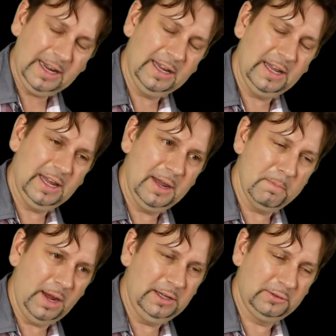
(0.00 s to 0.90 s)
it
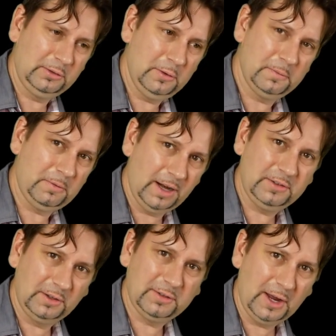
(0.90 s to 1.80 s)
makes your
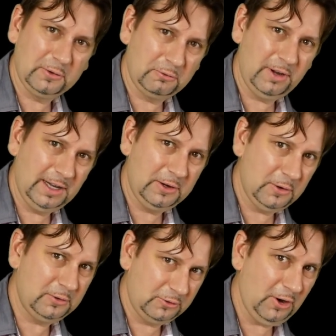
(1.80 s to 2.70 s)
phrases sound really
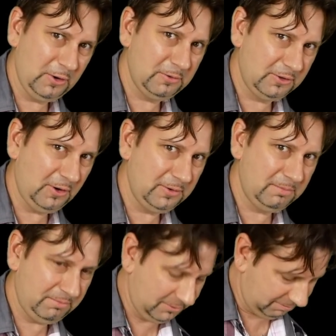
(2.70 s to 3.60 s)
good. Joe
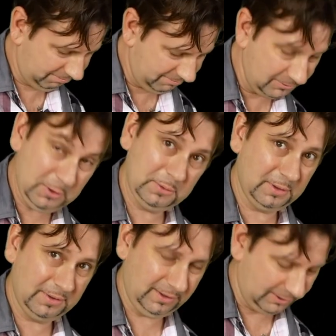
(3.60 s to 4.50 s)

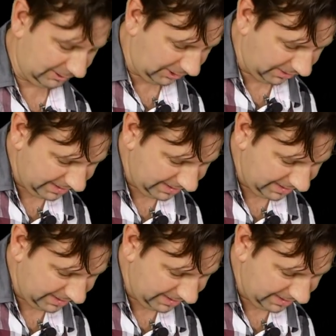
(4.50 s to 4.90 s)
uses this a lot,